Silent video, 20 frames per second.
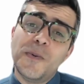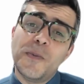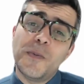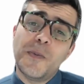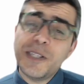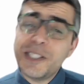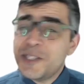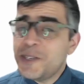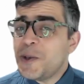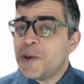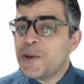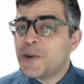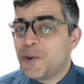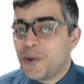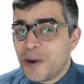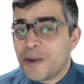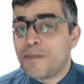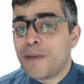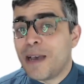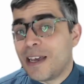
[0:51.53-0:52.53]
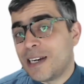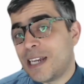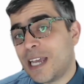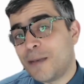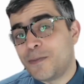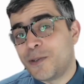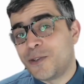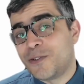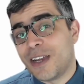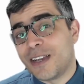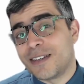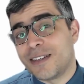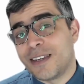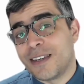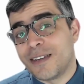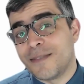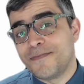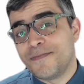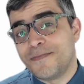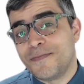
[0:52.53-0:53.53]
what's so good about
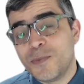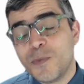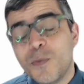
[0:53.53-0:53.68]
abstracting?